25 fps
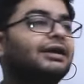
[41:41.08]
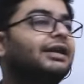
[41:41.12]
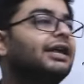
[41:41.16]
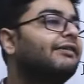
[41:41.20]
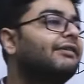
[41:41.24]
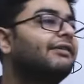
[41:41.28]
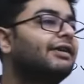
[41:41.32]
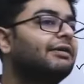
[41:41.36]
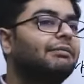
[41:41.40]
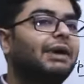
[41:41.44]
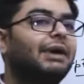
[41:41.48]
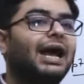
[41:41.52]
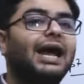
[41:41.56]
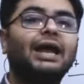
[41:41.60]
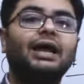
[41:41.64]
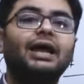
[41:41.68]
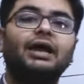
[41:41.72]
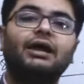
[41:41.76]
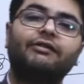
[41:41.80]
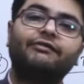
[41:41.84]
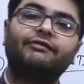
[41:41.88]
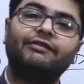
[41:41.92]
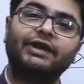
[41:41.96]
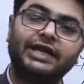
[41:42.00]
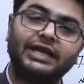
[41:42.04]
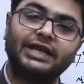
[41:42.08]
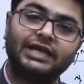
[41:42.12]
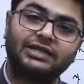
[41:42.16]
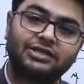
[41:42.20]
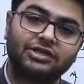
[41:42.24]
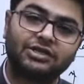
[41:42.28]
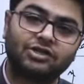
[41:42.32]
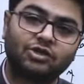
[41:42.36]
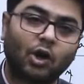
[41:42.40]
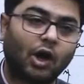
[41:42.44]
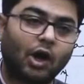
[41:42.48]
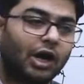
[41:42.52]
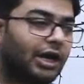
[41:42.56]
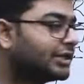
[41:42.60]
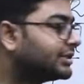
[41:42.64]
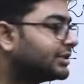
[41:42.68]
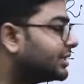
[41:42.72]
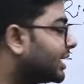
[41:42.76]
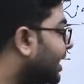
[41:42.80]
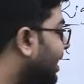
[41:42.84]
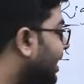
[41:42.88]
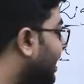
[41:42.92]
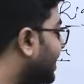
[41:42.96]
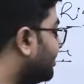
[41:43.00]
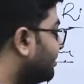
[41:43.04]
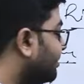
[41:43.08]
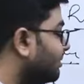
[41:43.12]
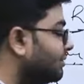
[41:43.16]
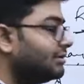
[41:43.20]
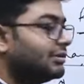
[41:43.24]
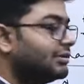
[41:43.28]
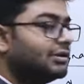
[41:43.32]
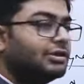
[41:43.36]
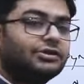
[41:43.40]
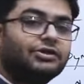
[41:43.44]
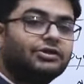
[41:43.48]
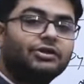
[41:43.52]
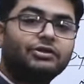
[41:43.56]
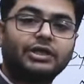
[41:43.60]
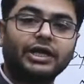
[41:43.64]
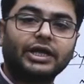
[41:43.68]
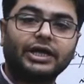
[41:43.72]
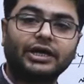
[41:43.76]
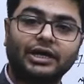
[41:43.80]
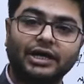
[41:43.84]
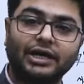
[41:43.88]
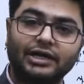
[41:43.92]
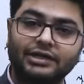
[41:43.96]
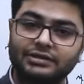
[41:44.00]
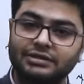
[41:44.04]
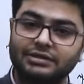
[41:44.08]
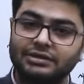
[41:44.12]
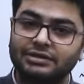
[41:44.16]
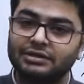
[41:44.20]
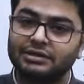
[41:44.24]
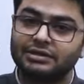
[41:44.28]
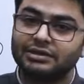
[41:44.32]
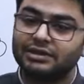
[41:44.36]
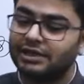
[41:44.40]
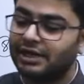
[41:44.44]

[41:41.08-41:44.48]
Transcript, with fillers: given by various scholars again. So thinkers,